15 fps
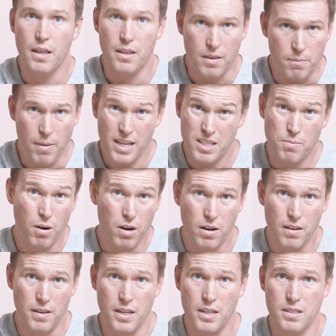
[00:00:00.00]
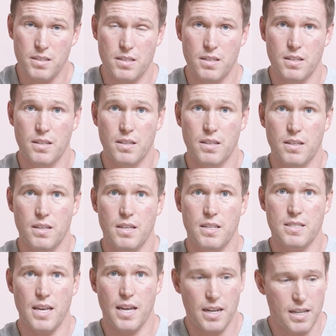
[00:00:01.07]
The best part of this
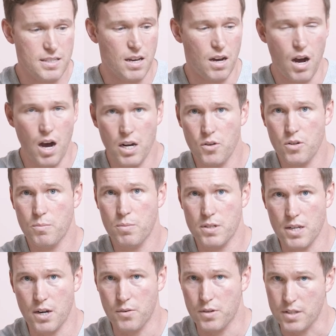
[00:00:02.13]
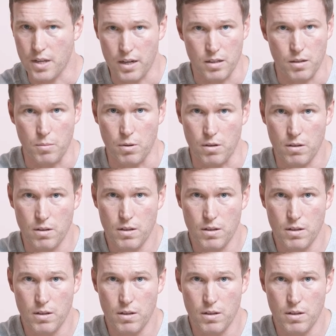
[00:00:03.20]
is that it's 100% recyclable.